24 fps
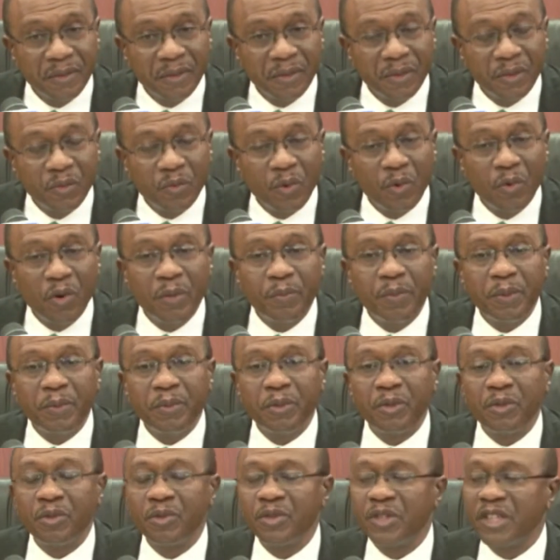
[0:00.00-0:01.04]
we want people
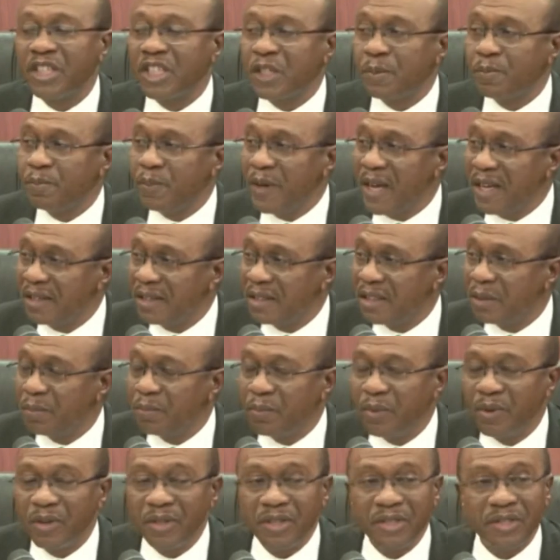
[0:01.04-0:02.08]
to respect the
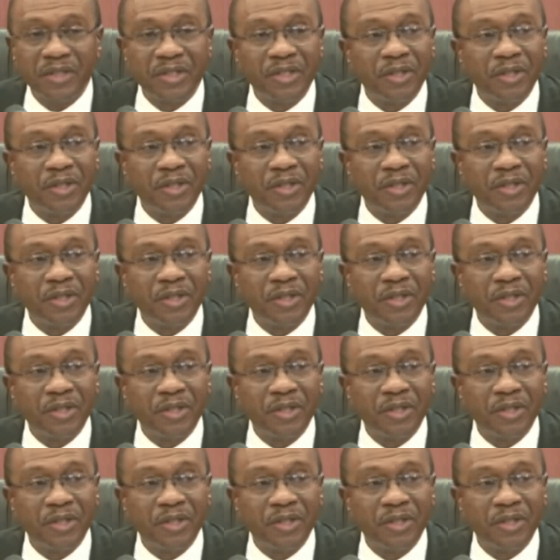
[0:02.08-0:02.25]
policy